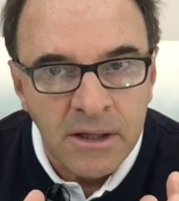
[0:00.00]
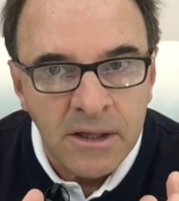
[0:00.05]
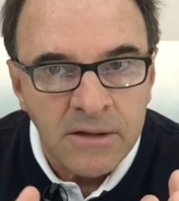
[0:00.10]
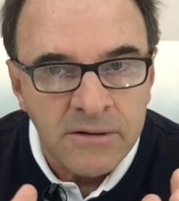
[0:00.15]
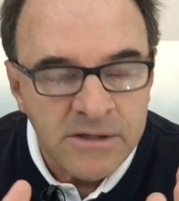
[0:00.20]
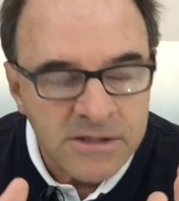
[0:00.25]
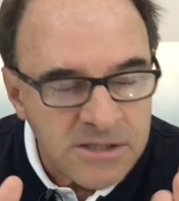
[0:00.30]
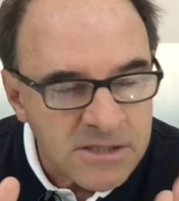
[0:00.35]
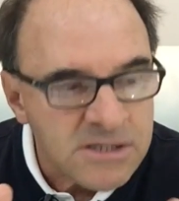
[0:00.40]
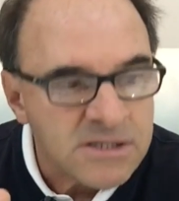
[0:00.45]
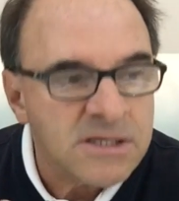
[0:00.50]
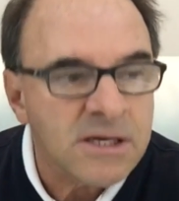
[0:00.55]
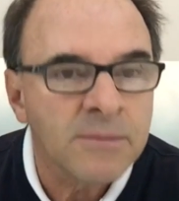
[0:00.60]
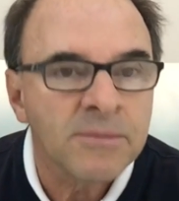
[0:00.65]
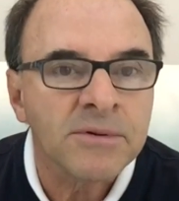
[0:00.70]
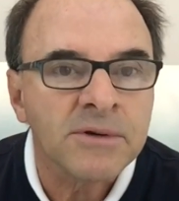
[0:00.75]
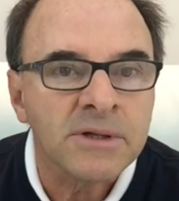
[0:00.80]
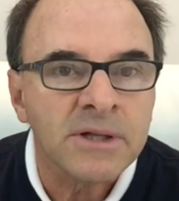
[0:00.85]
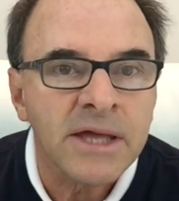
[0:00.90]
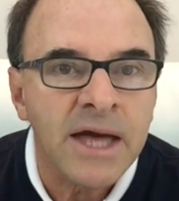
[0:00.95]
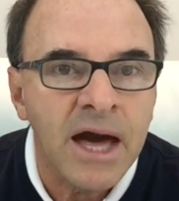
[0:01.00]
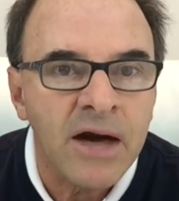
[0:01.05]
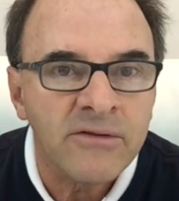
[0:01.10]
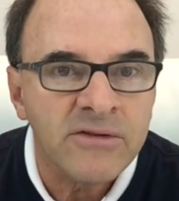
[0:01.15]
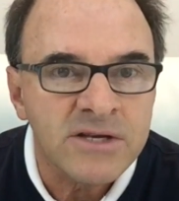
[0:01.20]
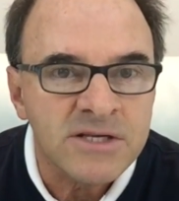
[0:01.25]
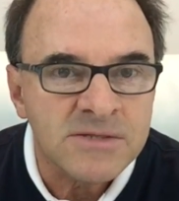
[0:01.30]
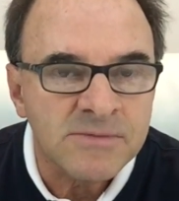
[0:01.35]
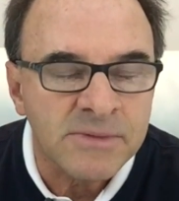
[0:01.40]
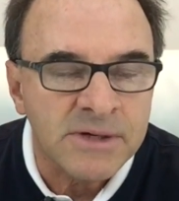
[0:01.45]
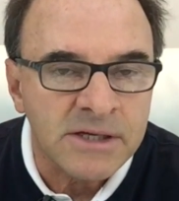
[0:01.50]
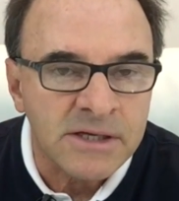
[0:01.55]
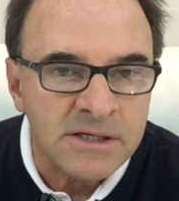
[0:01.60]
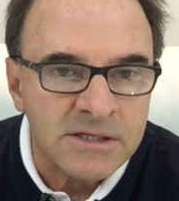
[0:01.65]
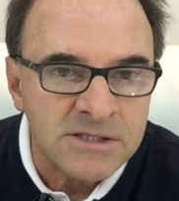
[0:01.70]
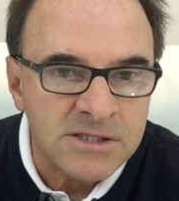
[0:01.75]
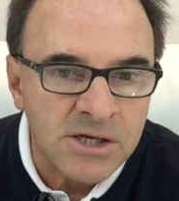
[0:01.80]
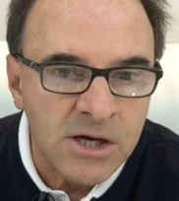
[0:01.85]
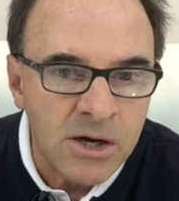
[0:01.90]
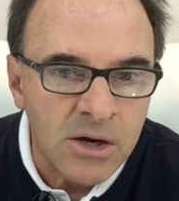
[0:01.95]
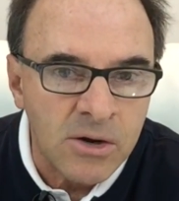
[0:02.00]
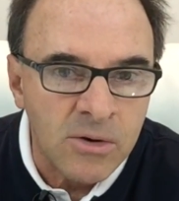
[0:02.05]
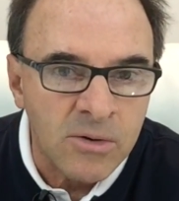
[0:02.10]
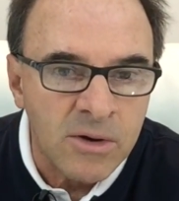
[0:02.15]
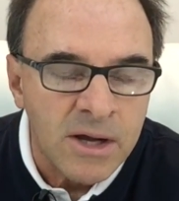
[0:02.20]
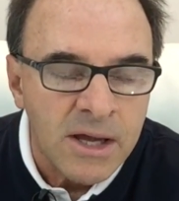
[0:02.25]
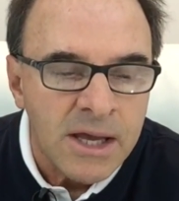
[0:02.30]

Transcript: This is typically how these meetings go.